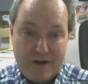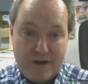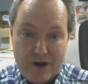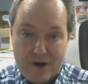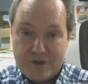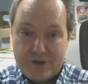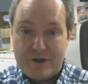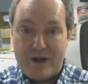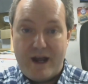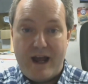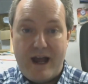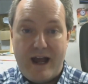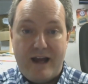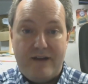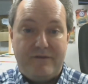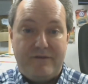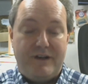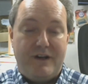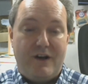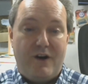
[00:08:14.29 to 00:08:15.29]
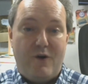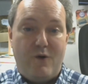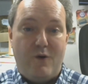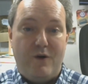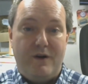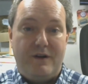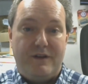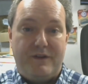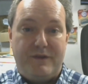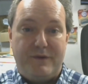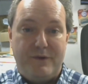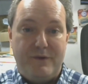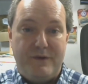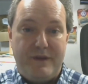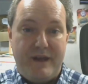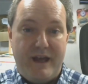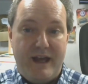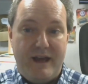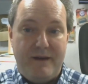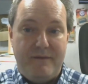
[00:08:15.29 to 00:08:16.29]
I also have, you know, through
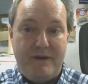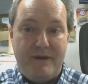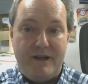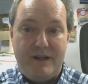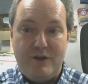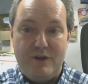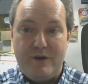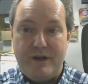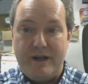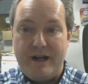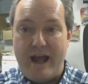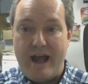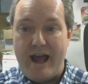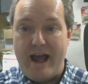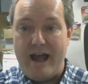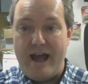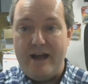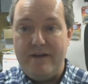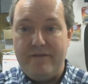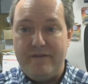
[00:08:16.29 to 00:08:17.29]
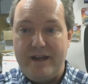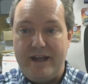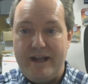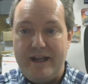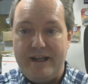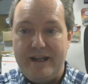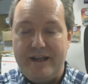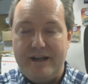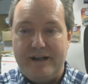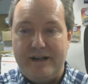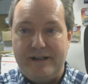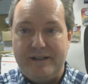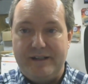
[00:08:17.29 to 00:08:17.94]
them, you can have a